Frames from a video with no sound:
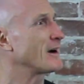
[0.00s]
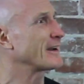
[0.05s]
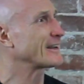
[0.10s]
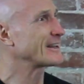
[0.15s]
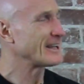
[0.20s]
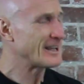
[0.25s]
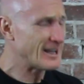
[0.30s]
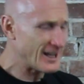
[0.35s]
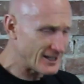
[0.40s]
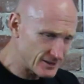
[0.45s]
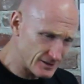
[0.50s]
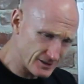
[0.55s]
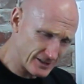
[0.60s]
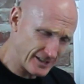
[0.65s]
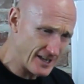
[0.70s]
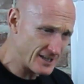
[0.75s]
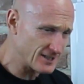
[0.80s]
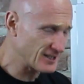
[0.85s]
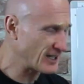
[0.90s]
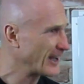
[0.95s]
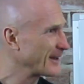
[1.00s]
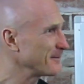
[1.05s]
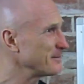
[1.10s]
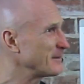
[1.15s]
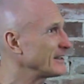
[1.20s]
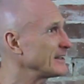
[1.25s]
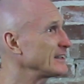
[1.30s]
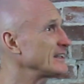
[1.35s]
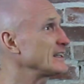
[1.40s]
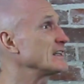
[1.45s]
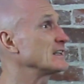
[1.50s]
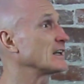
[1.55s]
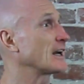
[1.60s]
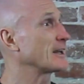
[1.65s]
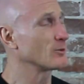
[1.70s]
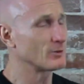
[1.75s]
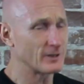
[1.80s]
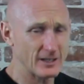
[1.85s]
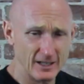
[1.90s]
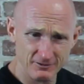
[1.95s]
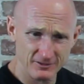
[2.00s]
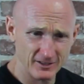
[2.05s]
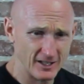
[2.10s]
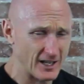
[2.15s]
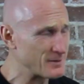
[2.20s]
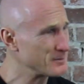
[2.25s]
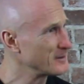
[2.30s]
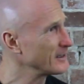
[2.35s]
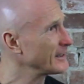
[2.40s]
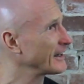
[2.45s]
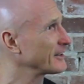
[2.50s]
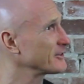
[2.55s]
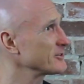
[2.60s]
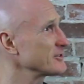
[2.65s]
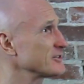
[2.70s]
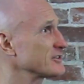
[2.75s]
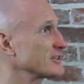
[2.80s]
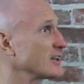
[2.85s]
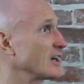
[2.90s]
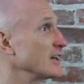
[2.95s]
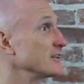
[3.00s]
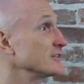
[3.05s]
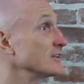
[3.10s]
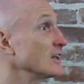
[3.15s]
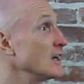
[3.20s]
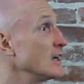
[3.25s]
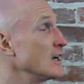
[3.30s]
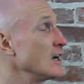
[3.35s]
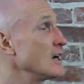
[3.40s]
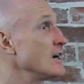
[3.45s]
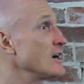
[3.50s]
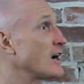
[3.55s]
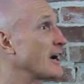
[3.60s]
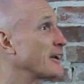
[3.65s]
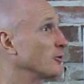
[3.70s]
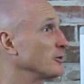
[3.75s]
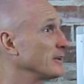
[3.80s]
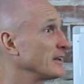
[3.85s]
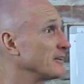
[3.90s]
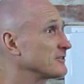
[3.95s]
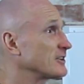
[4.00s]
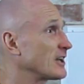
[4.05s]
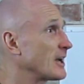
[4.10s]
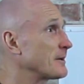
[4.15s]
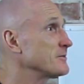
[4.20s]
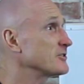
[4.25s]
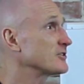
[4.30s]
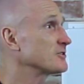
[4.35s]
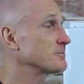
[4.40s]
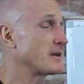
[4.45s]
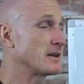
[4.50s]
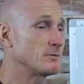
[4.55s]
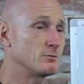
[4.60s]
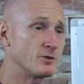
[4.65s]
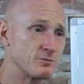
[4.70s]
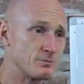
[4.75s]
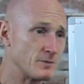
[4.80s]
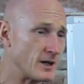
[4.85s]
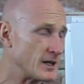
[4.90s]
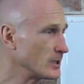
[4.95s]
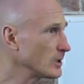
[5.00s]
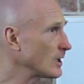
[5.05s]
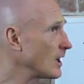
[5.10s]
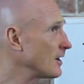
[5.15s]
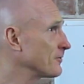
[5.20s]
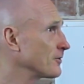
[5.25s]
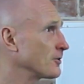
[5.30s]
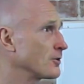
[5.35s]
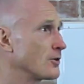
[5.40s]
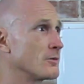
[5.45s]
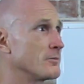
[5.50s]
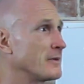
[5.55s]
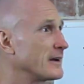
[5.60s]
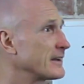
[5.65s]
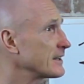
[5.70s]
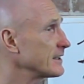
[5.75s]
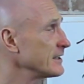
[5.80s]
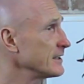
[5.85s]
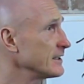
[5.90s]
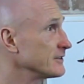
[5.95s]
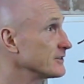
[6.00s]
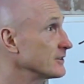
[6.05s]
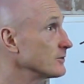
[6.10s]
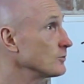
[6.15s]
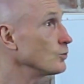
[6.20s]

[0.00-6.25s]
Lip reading: I can't take time to eat. I don't have time to exercise. I don't have time to spend with my lover or my kids.